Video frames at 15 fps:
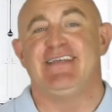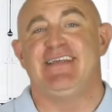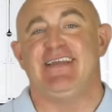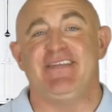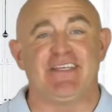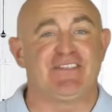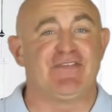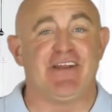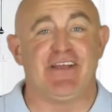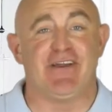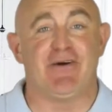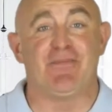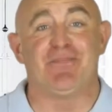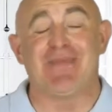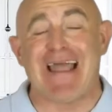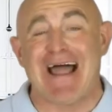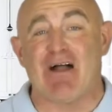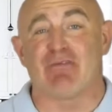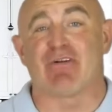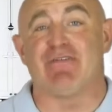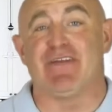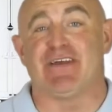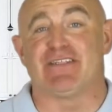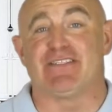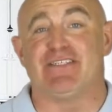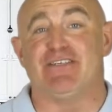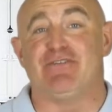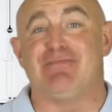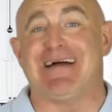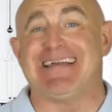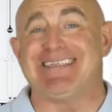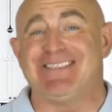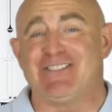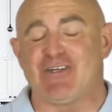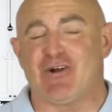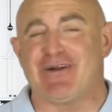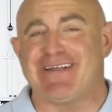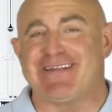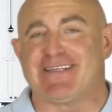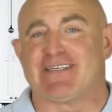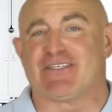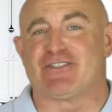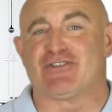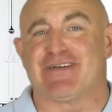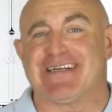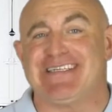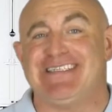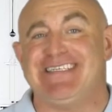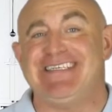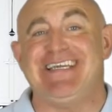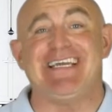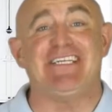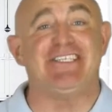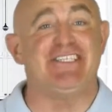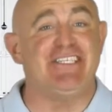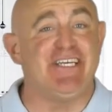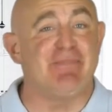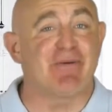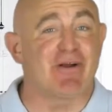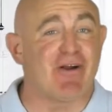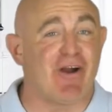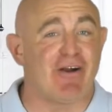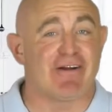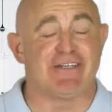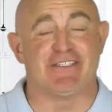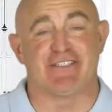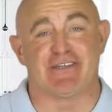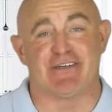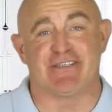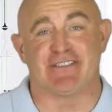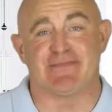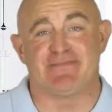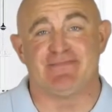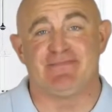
In this video, I'll reveal to you my dirty little trick to get cheaper car insurance.